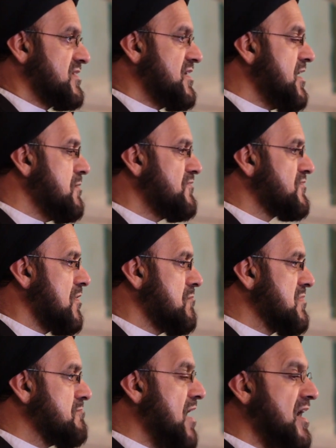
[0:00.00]
came
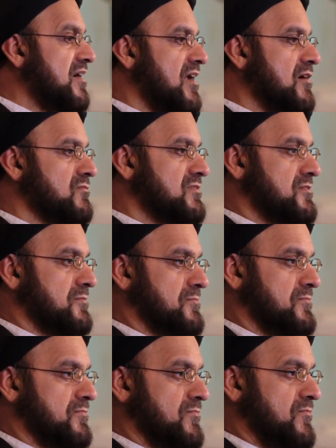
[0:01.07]
from the background
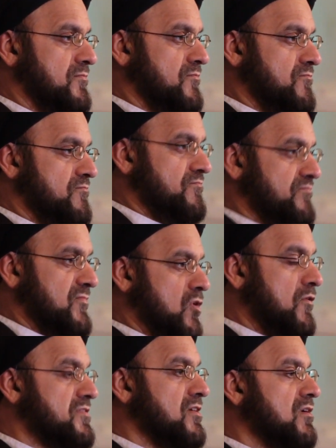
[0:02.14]

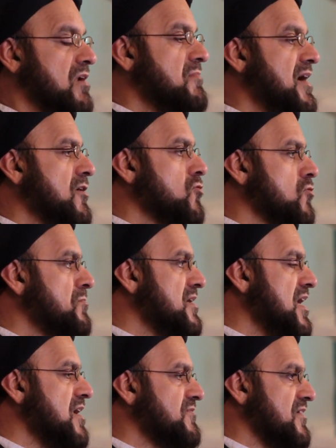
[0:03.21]
of the ulama who
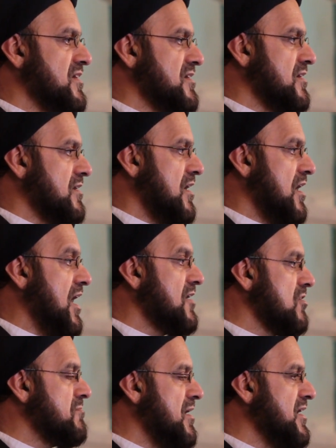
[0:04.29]
believe in
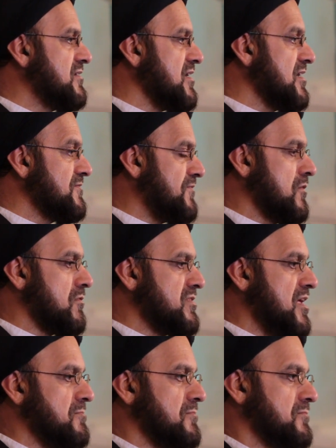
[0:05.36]
Ahlul Bayt and follow
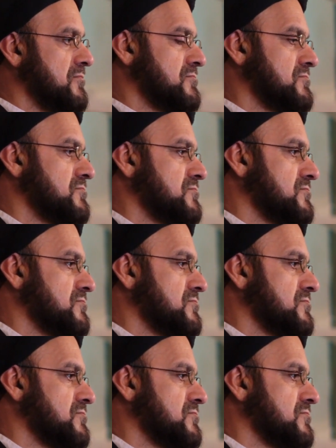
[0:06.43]
them.